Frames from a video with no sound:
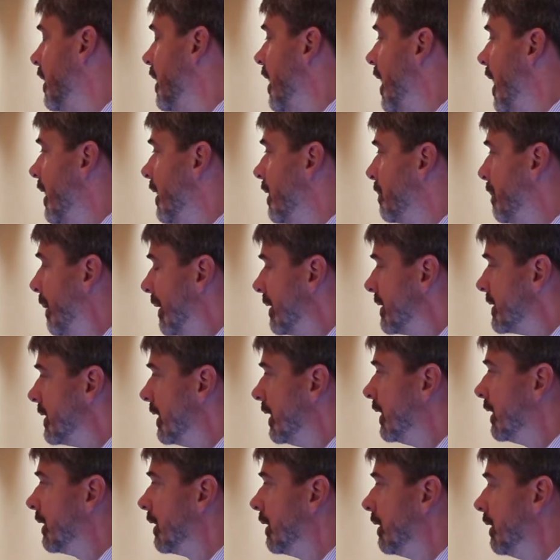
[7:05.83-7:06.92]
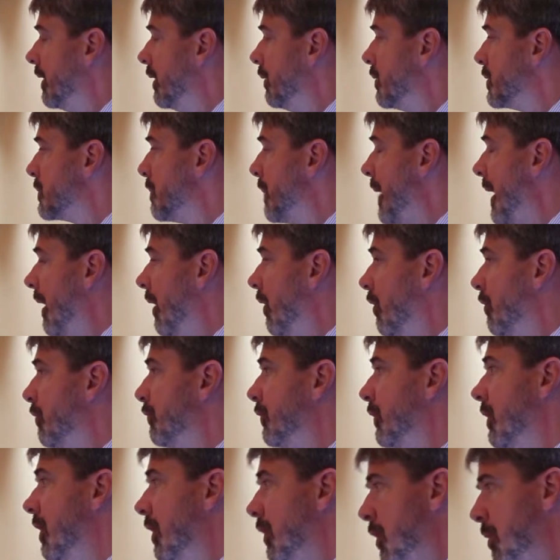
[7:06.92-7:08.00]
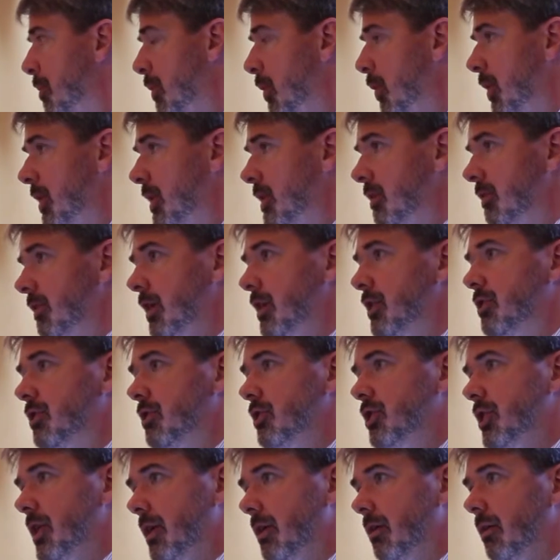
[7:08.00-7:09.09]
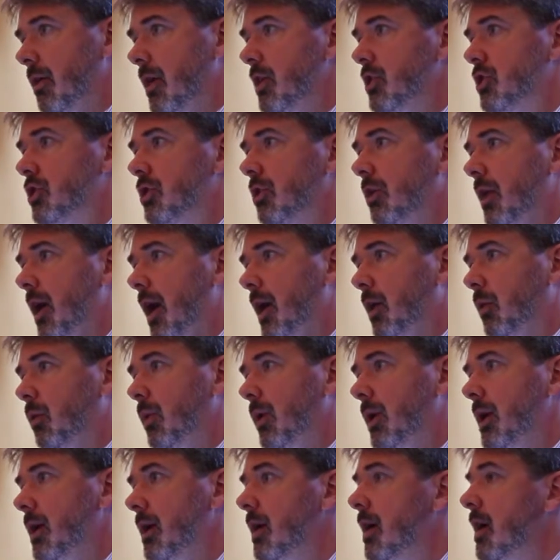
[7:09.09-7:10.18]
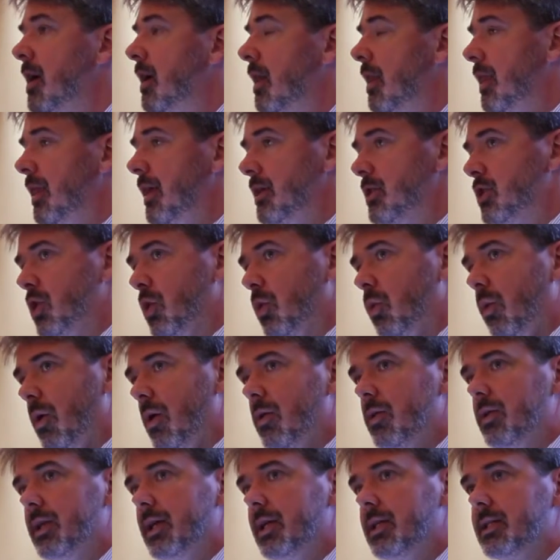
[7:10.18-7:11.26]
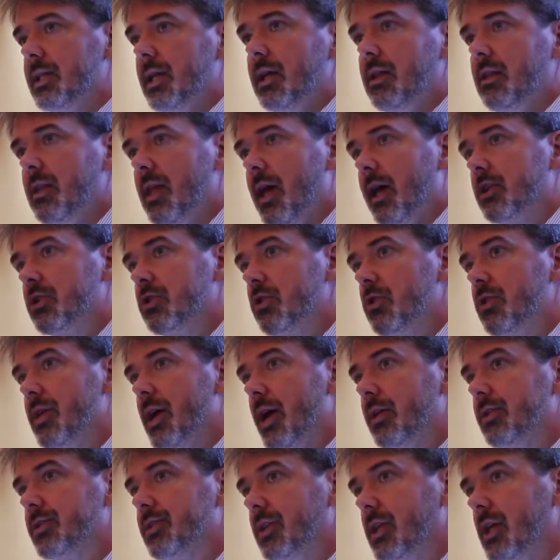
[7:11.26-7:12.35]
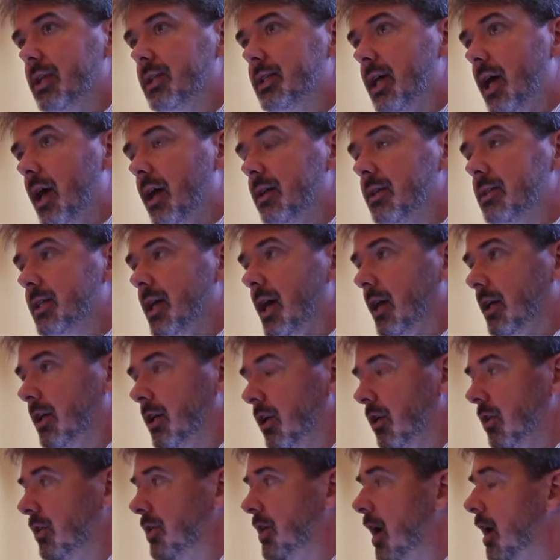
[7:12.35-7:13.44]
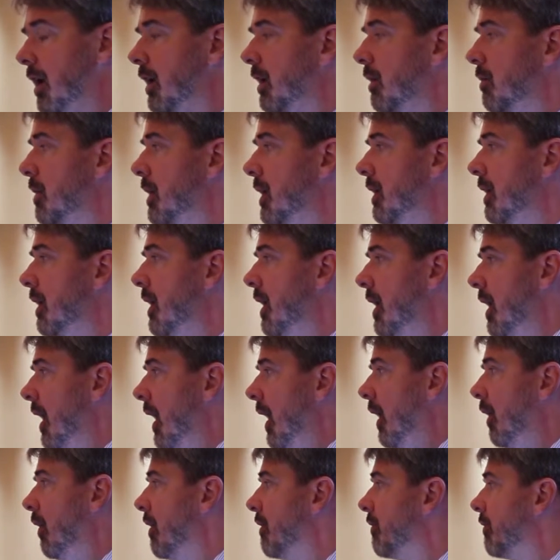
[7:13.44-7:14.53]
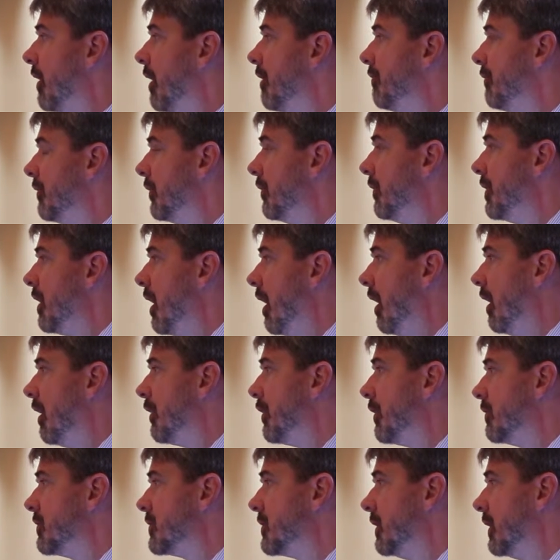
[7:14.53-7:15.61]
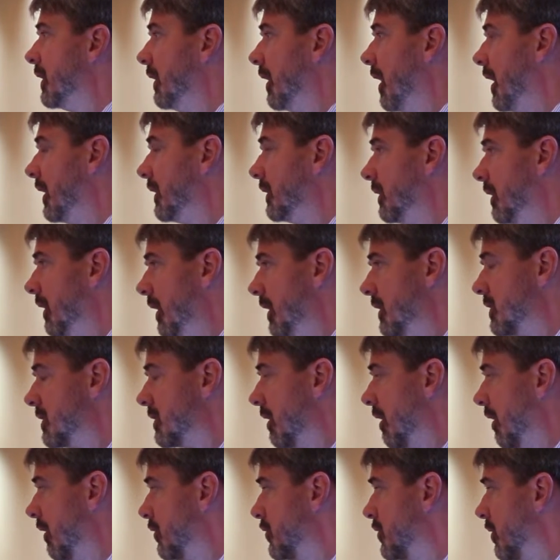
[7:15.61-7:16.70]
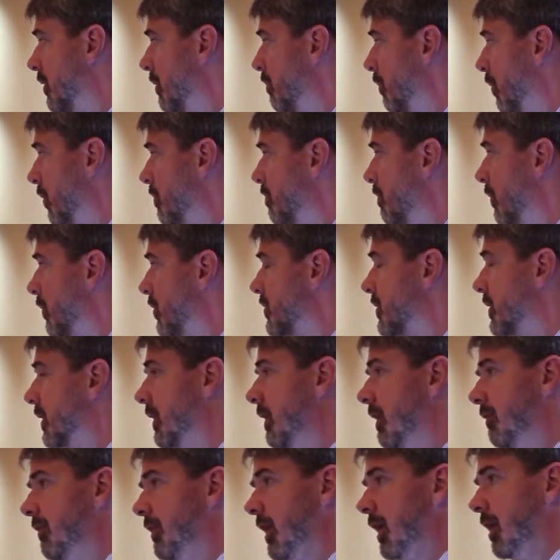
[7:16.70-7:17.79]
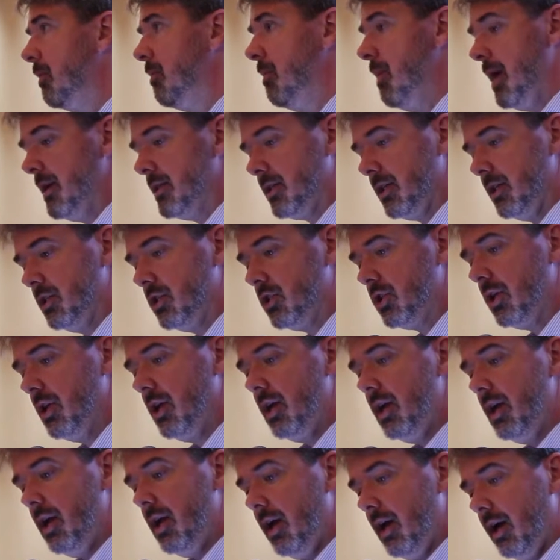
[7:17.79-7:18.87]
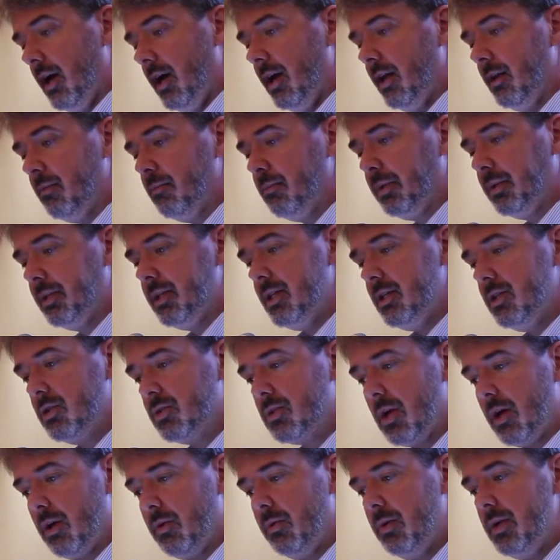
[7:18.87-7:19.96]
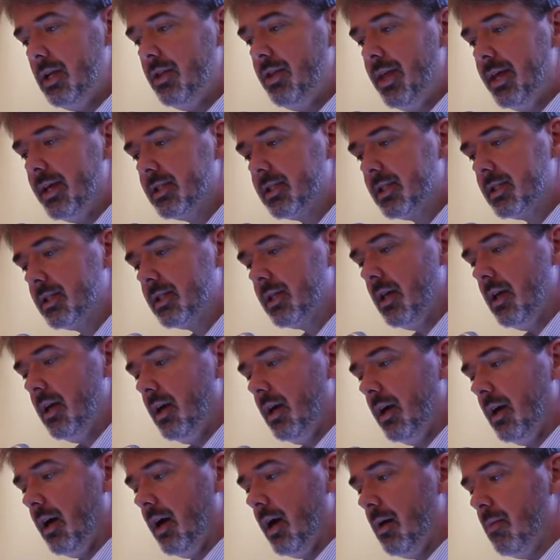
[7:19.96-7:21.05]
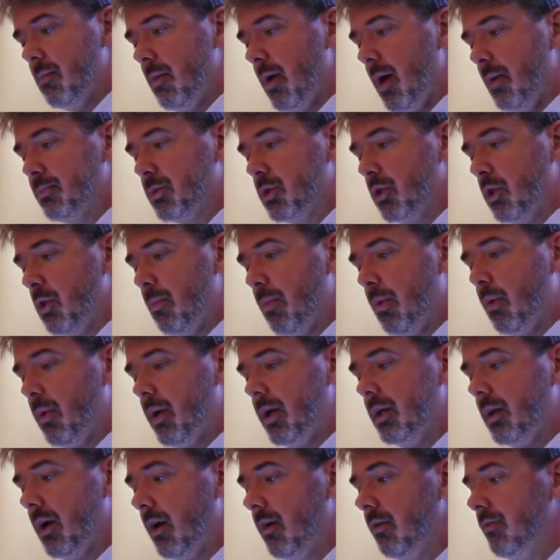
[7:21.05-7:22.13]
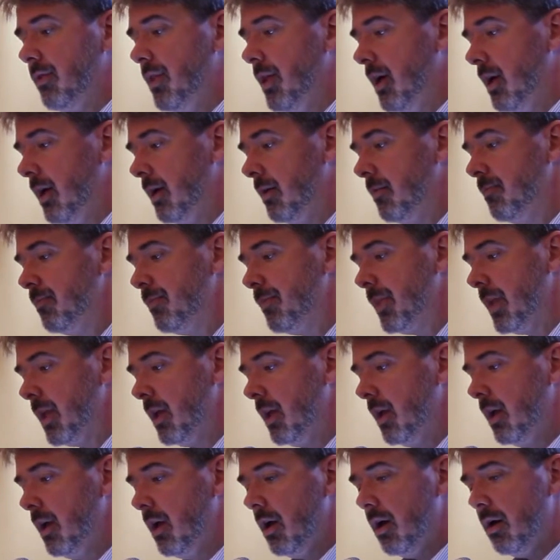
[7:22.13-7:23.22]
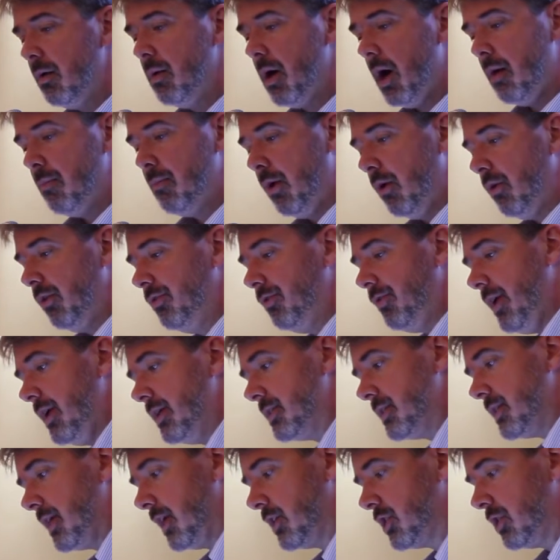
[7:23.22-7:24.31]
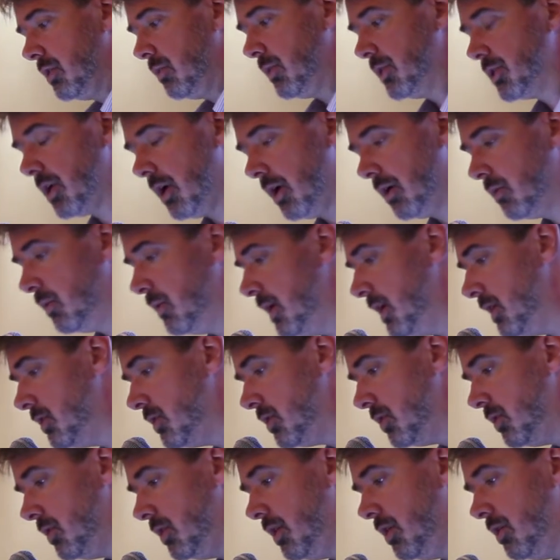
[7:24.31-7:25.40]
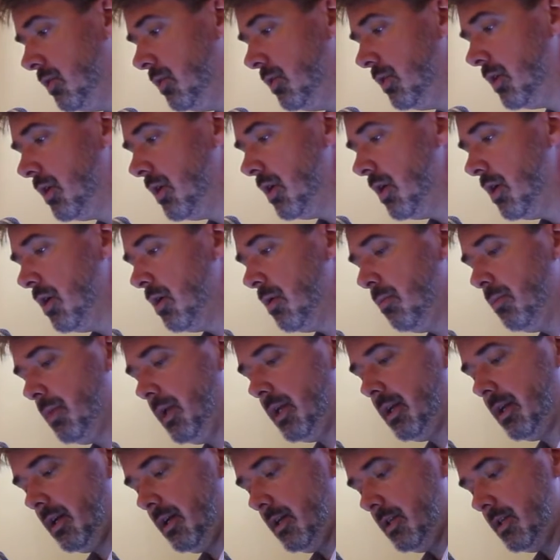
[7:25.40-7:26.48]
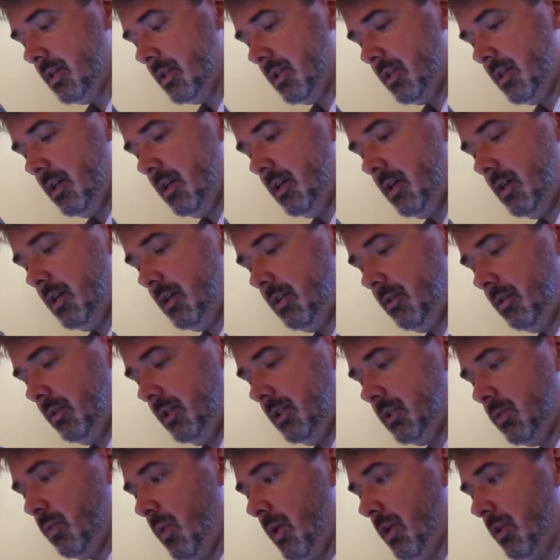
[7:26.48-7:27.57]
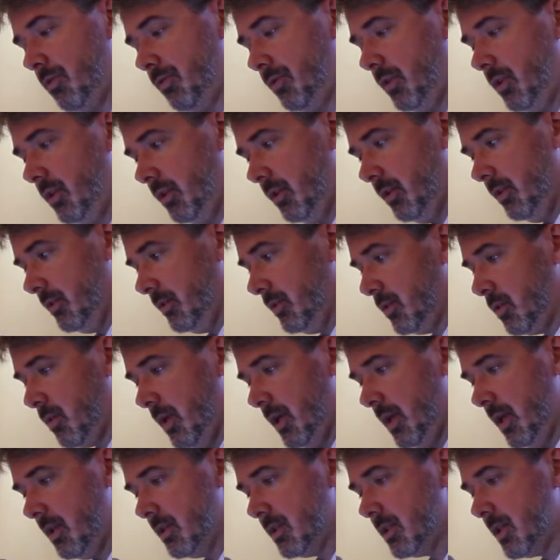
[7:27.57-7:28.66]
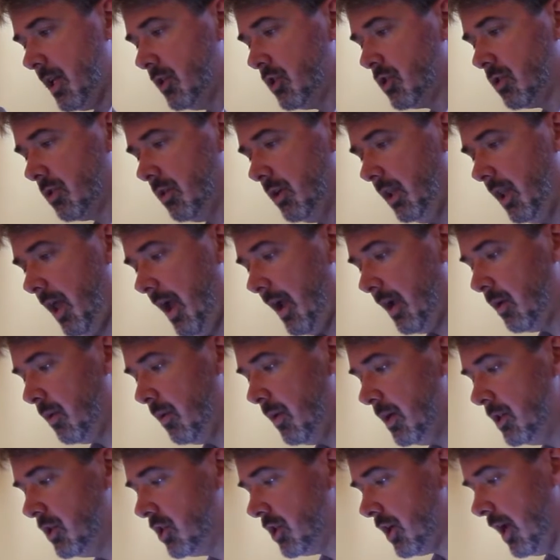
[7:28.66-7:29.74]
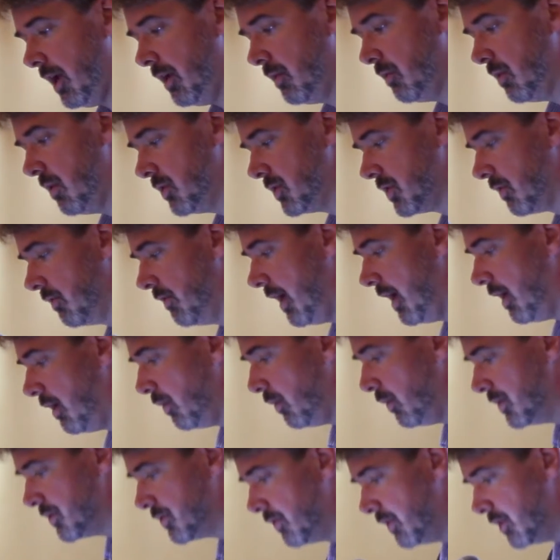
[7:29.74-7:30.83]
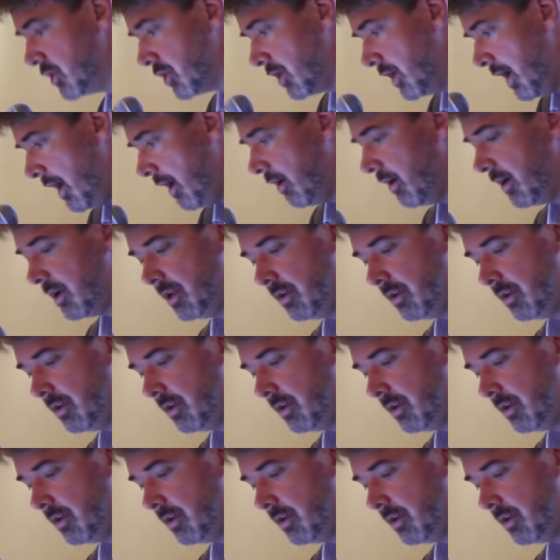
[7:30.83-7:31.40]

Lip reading: And in particular, he was powerful on the point of intergenerational equity. This quote is in that 2010 technical document. However, I feel the authors neglected its larger, more significant message. And please read this up to the point of the boldface section, which I'll read to you, because it's wonderful 20th century language, and Roosevelt was visionary.